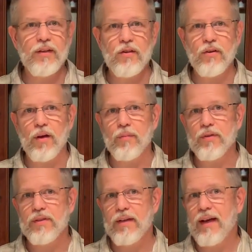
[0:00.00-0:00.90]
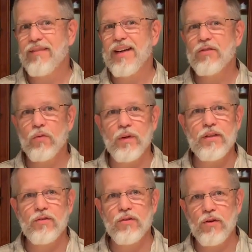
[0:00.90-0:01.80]
cucumbers. I've got
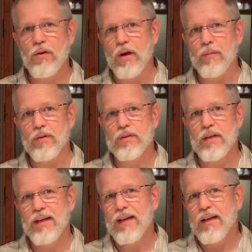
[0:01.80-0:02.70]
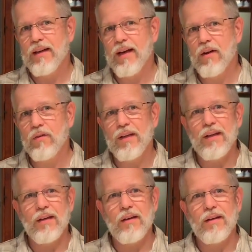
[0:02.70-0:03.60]
22 cucumbers. Now,
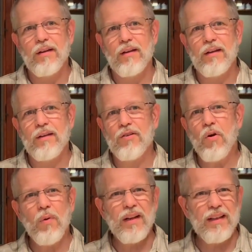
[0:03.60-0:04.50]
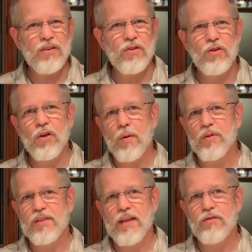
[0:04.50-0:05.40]
you don't want to let your
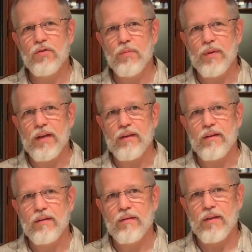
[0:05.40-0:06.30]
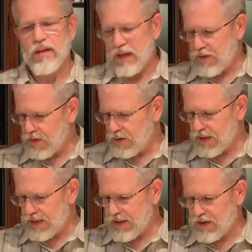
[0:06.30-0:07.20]
cucumbers get too big. If you look
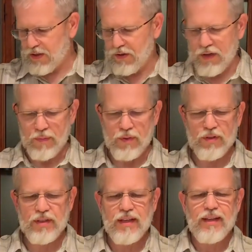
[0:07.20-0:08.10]
at these cucumbers,